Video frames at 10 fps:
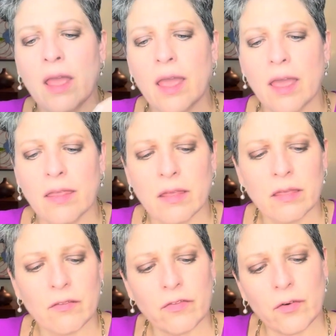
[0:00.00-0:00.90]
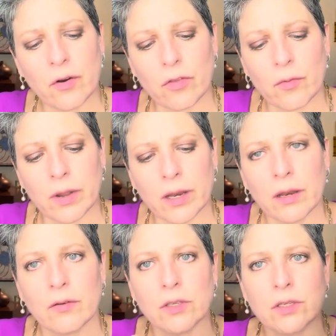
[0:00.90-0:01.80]
And then the fourth one,
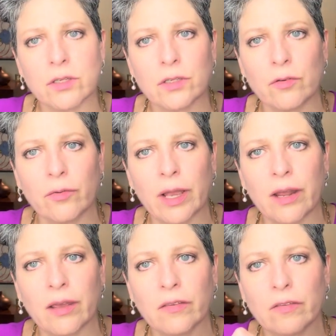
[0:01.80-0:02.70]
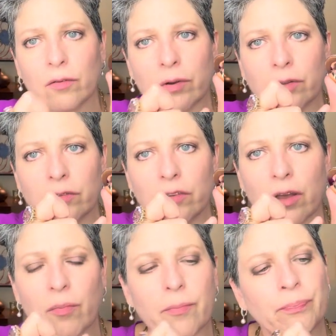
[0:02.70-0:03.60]
which is the reddest, the one on
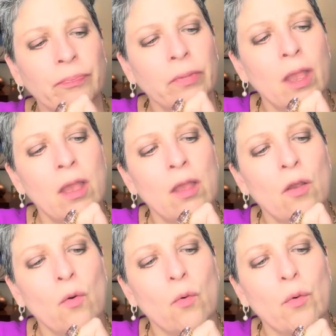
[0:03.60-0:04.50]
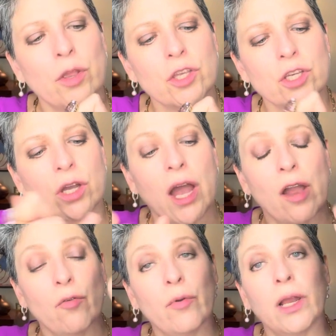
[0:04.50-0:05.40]
top, which I
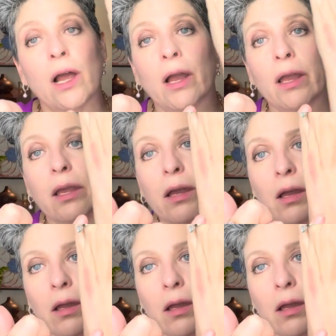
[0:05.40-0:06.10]
really like.